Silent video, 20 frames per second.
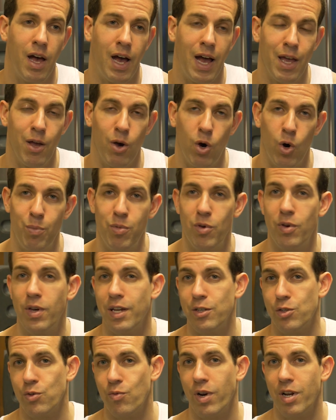I hope you
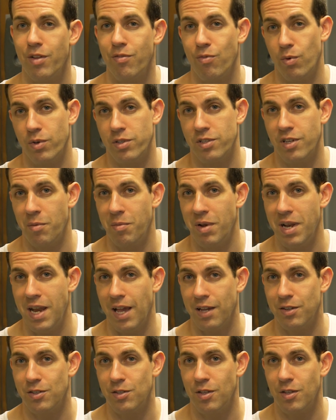guys are ready for what's coming
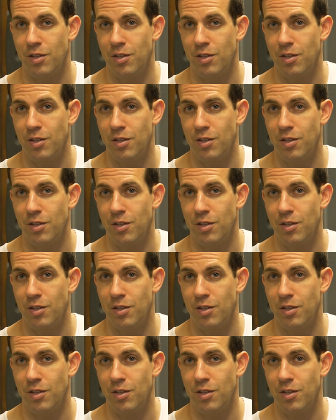next.